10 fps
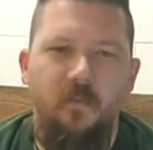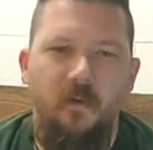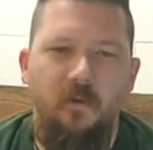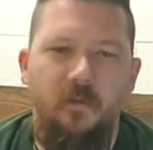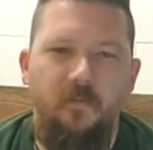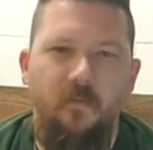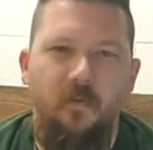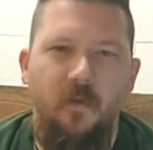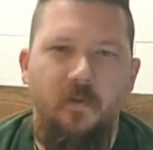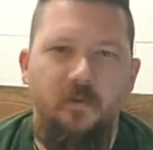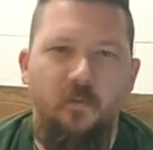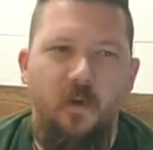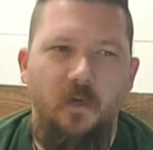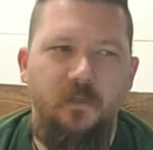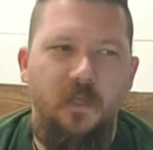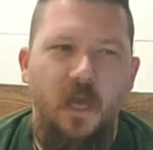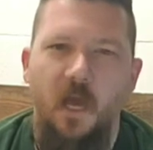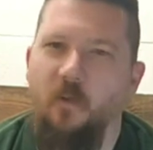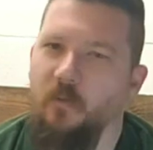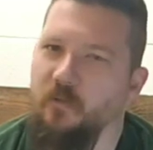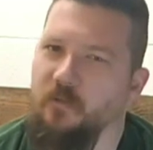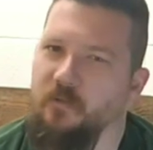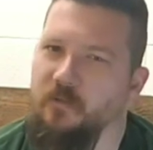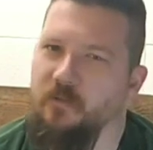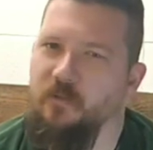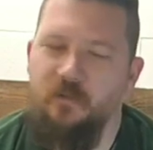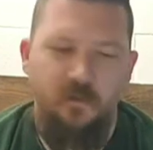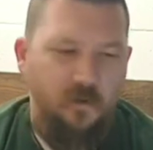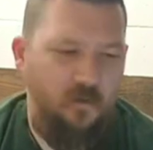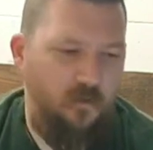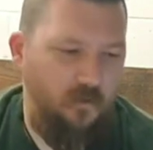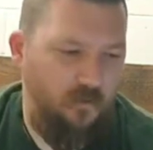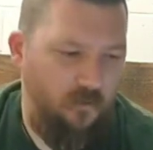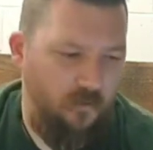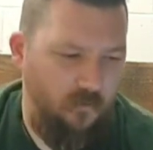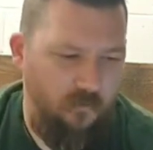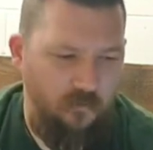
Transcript: Apparently it's 4,000 watched hours, so